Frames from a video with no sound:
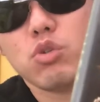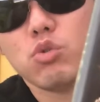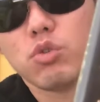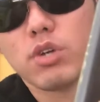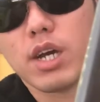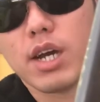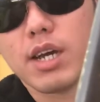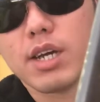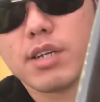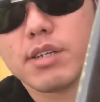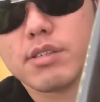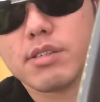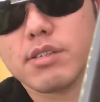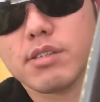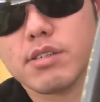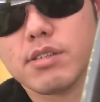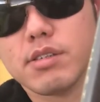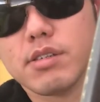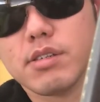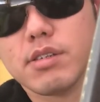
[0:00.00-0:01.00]
guys.
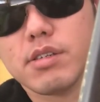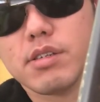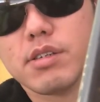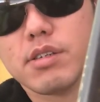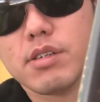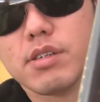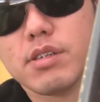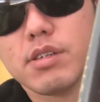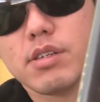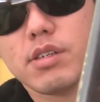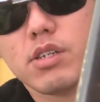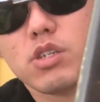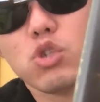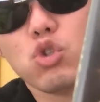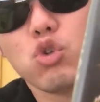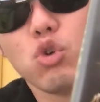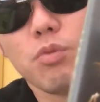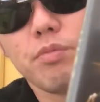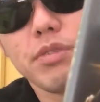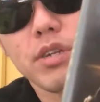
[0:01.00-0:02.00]

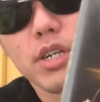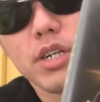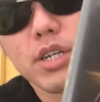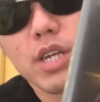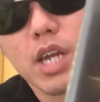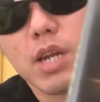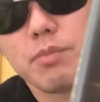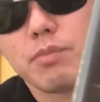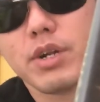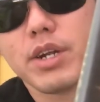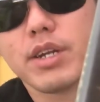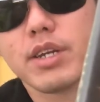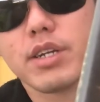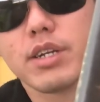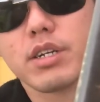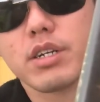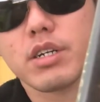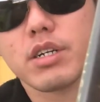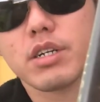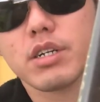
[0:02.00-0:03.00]
2-player game right
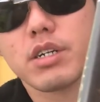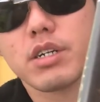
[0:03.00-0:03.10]
here.